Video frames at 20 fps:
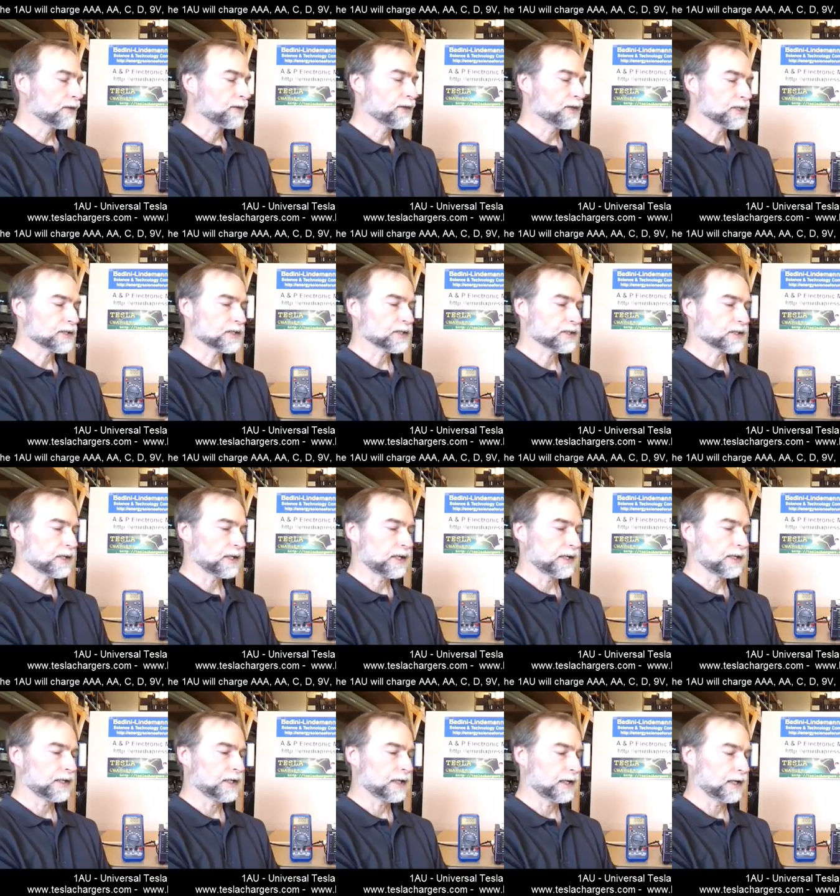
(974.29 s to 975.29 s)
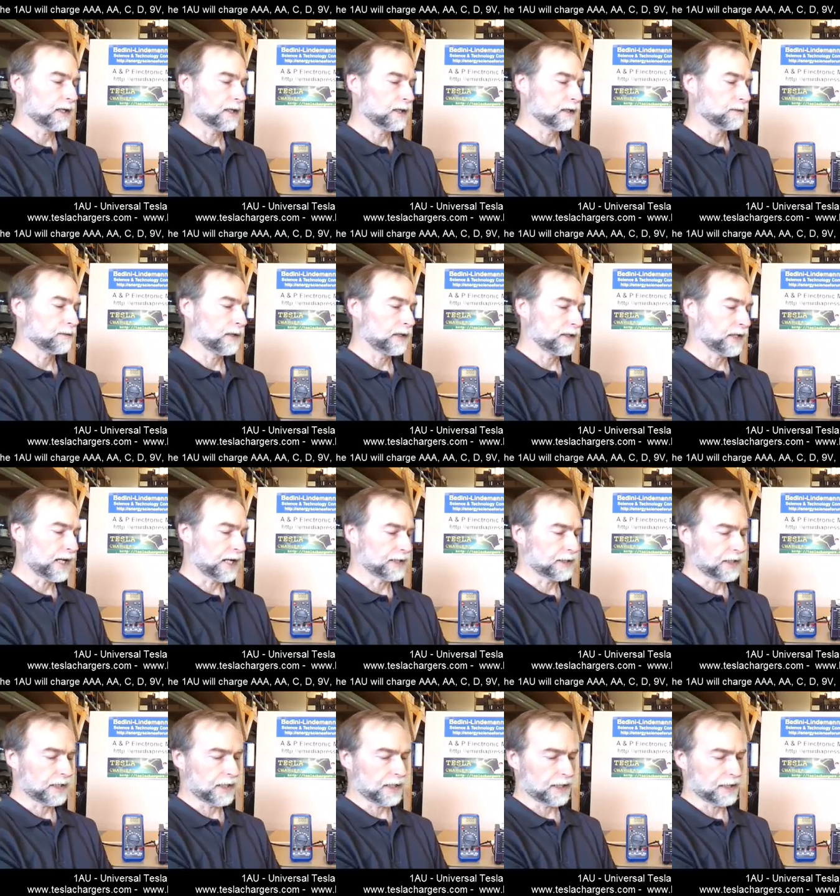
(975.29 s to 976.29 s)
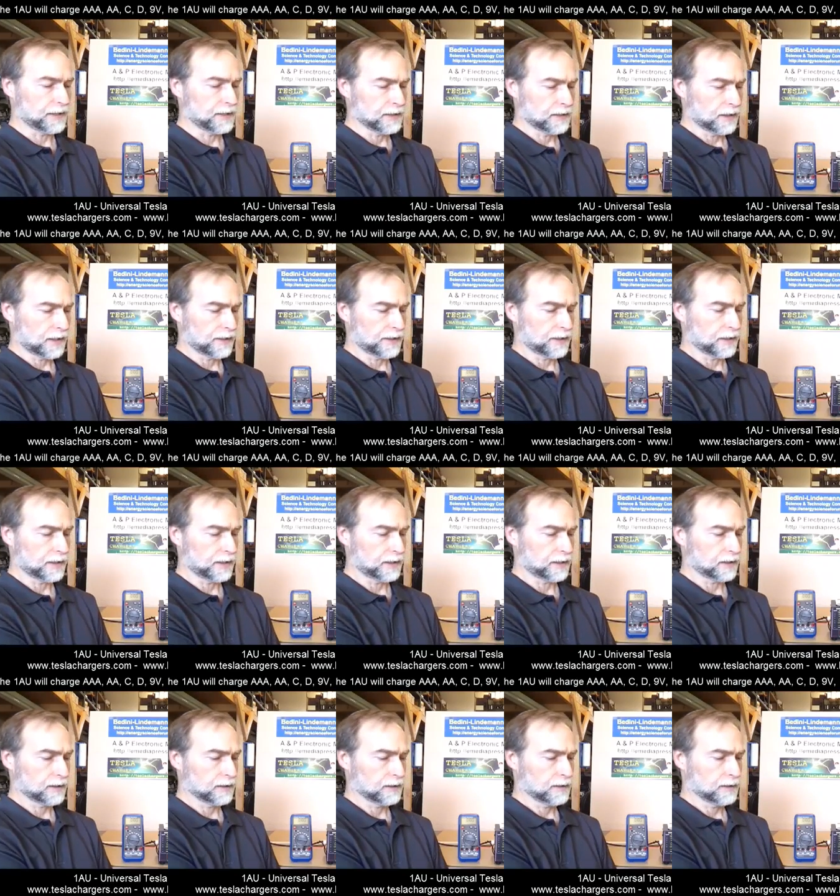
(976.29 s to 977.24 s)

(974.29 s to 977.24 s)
This is a NiCad, I think.